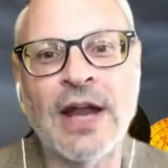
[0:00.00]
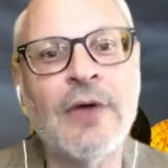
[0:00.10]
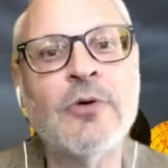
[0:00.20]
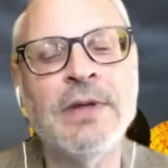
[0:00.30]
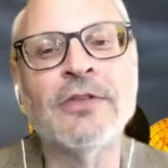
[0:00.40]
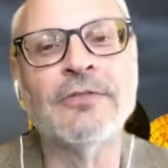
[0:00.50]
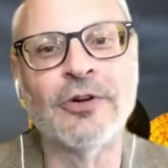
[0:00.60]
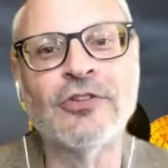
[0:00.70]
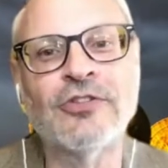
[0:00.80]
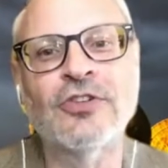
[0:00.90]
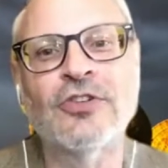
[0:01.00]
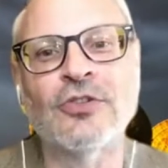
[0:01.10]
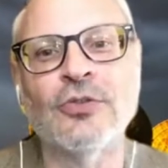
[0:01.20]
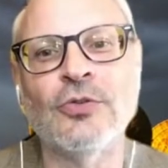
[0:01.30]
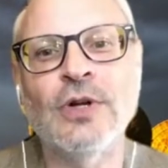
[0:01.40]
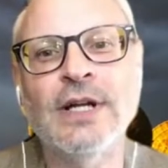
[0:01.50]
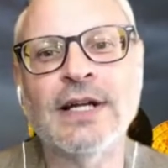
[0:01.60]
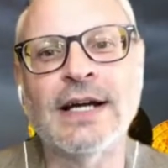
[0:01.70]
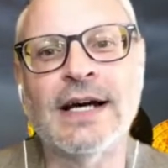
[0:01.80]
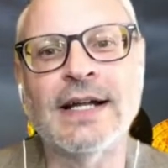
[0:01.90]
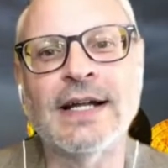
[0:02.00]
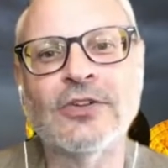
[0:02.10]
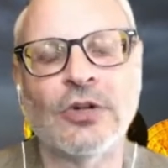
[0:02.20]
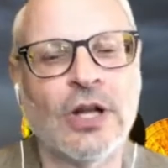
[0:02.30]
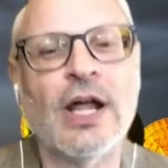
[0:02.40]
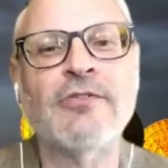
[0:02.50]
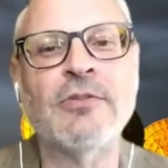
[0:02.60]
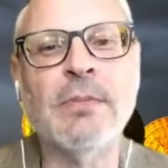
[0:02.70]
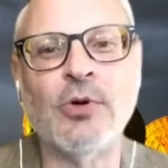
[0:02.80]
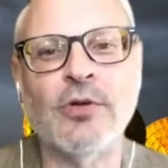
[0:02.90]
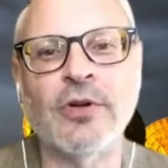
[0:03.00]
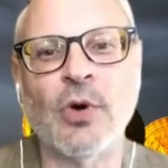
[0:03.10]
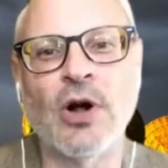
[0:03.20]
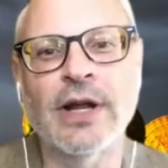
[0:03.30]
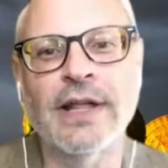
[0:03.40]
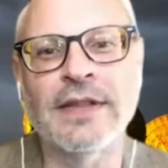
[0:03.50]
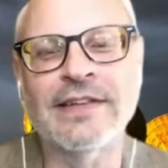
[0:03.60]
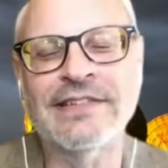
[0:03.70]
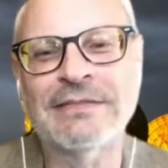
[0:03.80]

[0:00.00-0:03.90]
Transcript: would be the first to, uh, to love to be proven wrong in this.